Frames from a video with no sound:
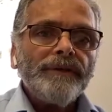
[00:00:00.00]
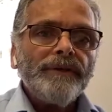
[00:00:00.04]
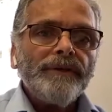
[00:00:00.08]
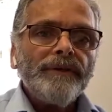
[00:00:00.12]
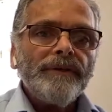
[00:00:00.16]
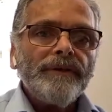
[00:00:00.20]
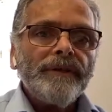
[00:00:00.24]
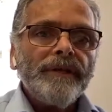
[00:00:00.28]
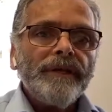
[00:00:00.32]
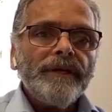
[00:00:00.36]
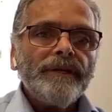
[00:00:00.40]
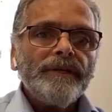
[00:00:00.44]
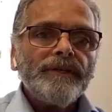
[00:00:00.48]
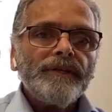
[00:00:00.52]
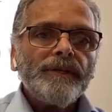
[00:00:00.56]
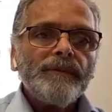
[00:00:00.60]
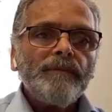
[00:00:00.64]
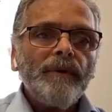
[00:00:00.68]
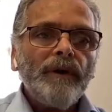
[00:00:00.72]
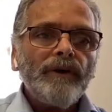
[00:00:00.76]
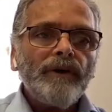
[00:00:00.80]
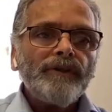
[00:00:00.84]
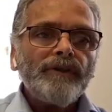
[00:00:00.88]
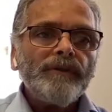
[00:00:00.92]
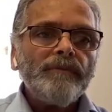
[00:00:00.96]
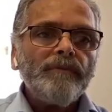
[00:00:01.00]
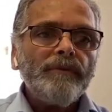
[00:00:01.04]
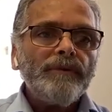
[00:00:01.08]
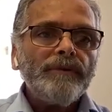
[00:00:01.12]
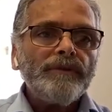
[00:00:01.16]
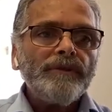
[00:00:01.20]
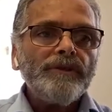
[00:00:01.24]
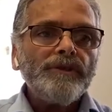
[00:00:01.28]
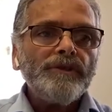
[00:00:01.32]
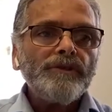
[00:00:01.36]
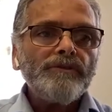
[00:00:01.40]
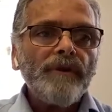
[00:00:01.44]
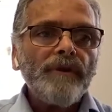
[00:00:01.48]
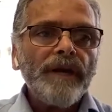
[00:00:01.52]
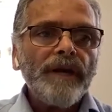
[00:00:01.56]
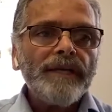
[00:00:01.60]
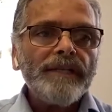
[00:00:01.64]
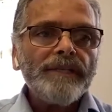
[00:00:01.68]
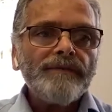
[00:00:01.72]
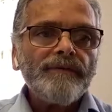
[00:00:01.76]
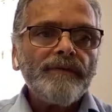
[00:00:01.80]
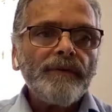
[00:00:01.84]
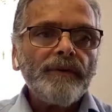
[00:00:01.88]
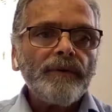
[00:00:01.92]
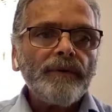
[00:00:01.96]
do you think it's possible to
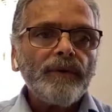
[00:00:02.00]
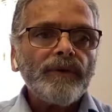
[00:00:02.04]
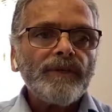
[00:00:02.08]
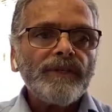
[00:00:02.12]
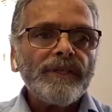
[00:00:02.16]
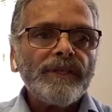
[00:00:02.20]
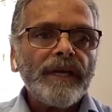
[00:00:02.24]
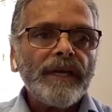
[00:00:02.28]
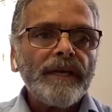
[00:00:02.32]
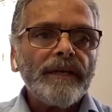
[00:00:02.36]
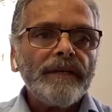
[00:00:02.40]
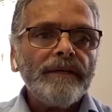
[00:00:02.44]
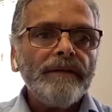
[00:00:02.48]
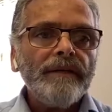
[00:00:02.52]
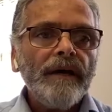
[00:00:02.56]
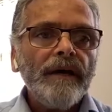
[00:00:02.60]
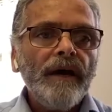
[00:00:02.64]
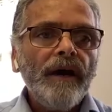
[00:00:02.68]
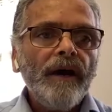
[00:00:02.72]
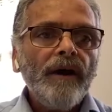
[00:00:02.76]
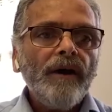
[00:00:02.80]
transfer or send